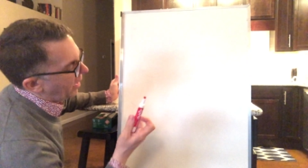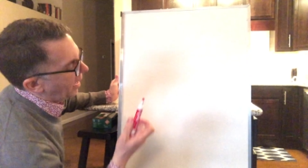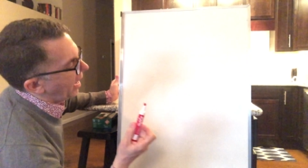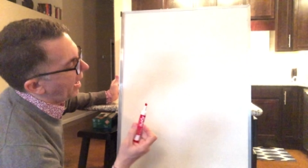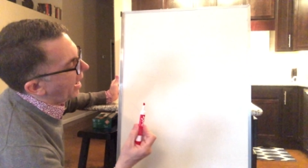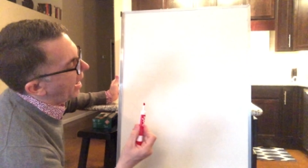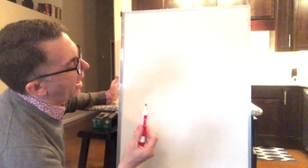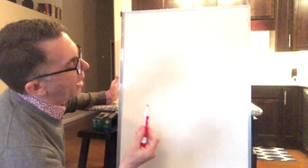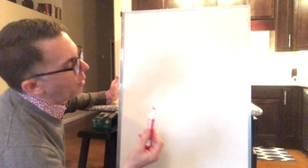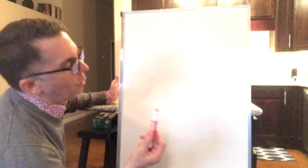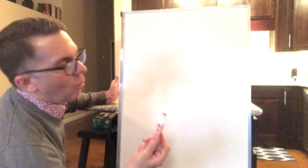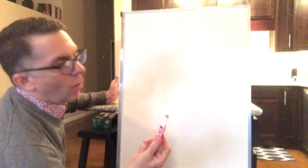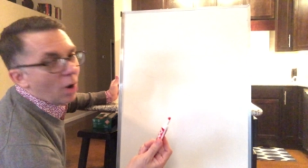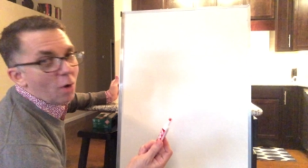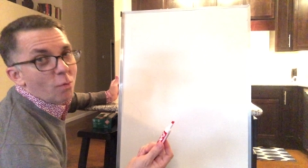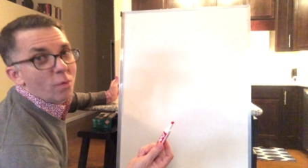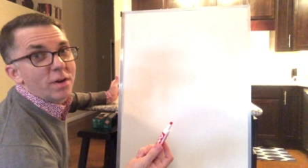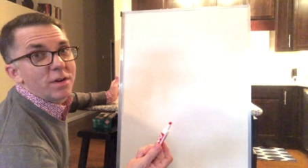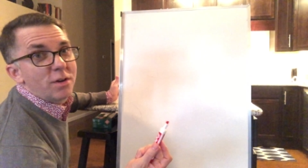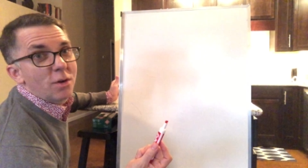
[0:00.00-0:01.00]
and
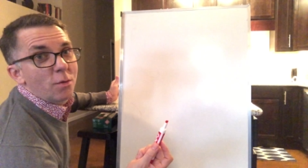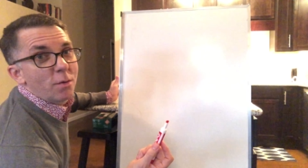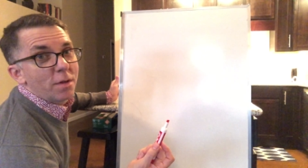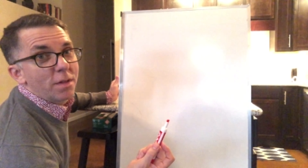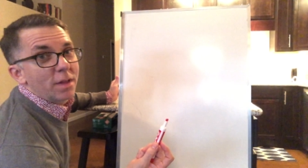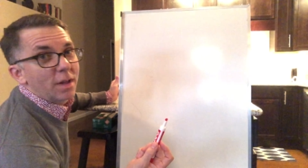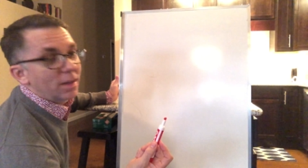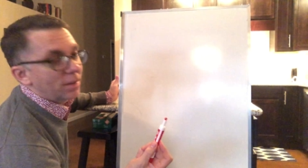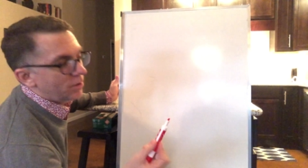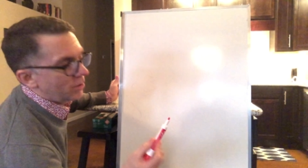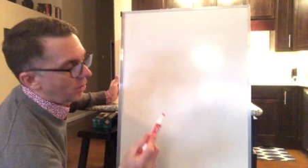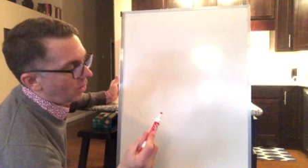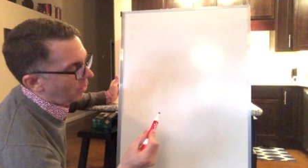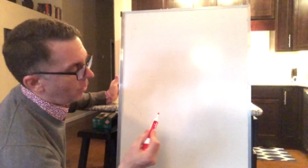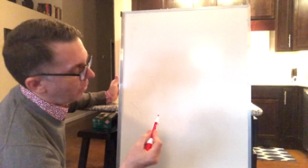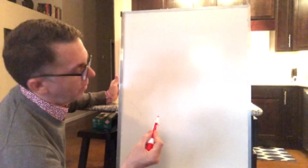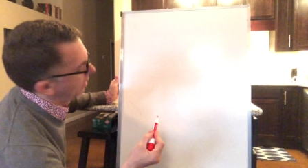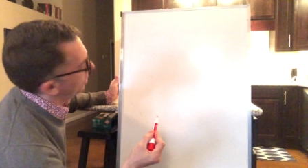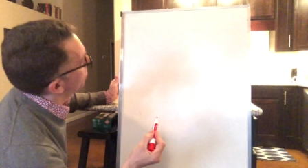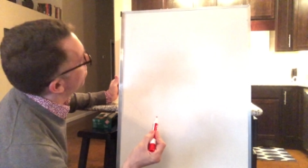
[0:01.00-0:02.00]
what we do with it.
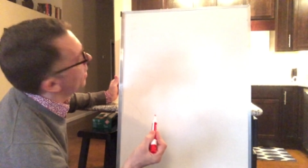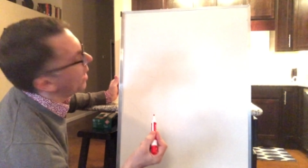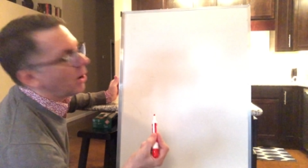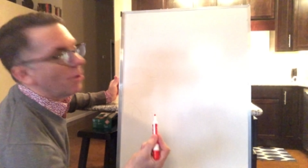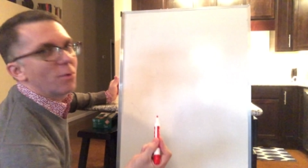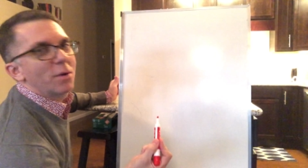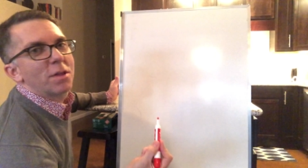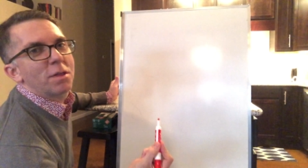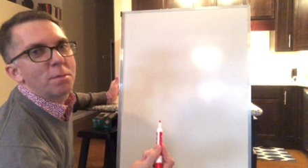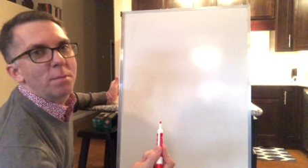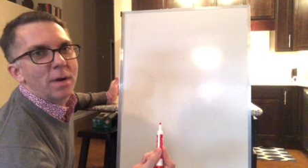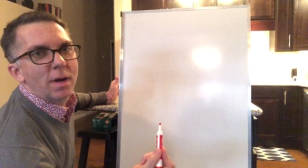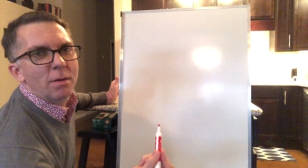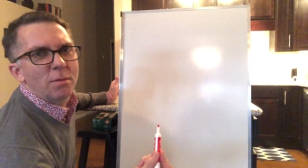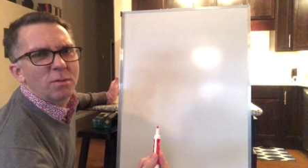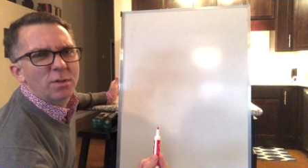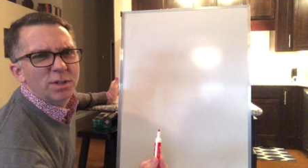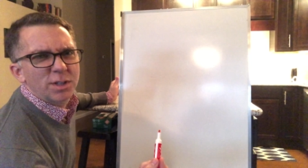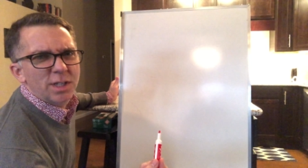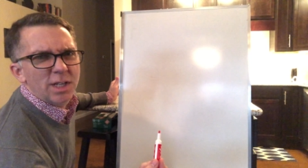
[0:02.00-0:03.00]
So bear with me,
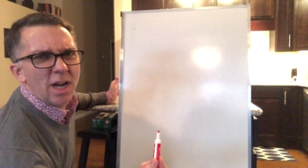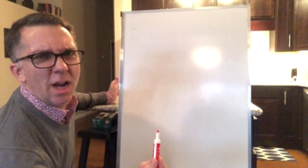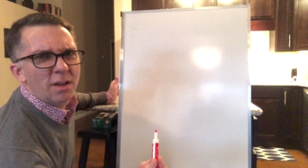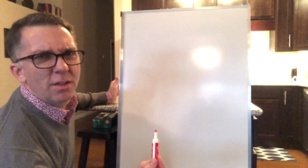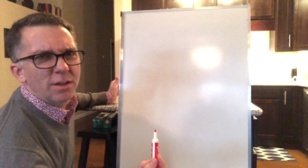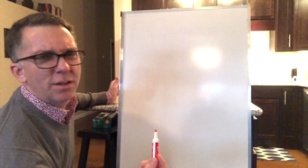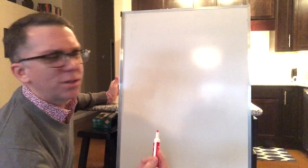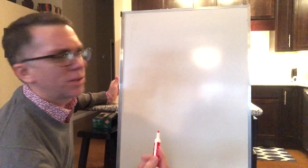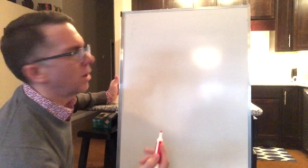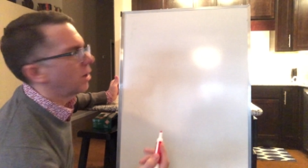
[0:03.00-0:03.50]
we'll see how this